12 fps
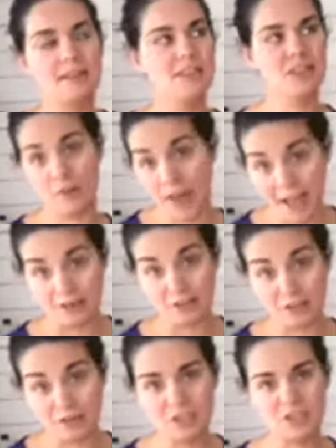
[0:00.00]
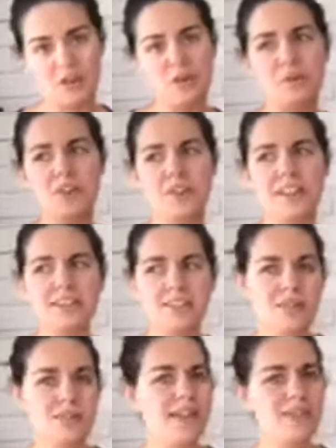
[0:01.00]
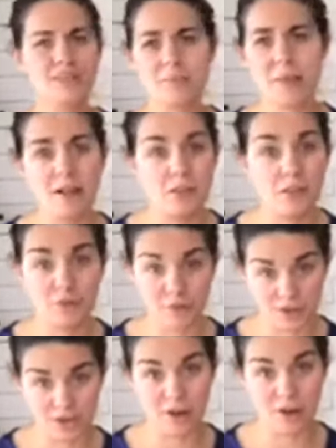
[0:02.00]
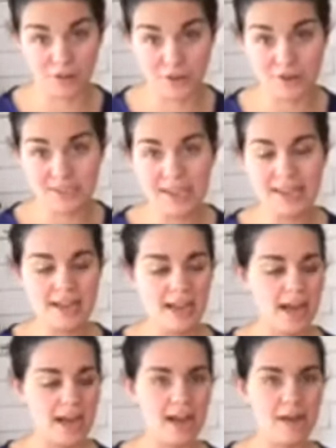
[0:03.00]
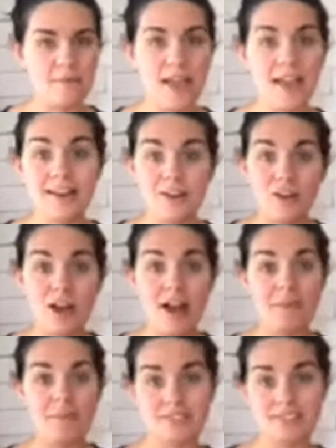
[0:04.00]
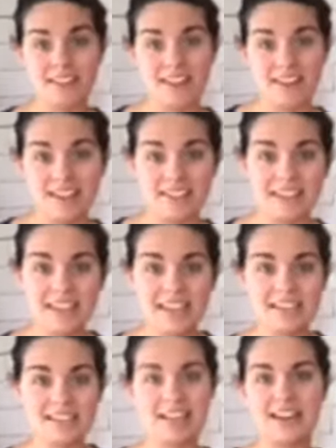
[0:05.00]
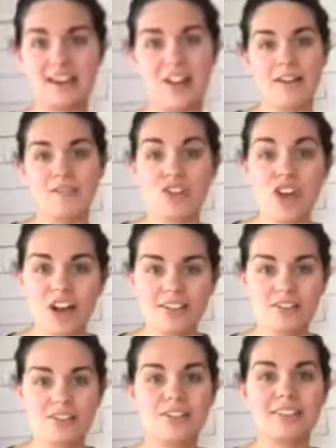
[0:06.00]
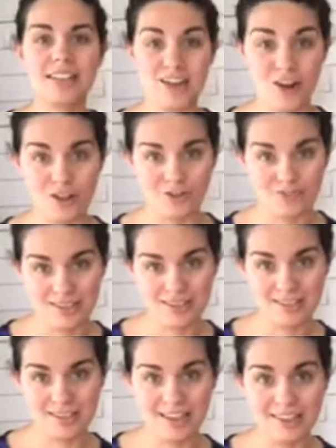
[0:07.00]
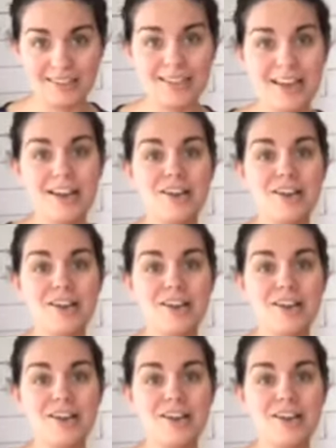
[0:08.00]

Don't have to. So you're into it for about $30, and it'll come as like a nice kit, and it'll nozzles and all of these things.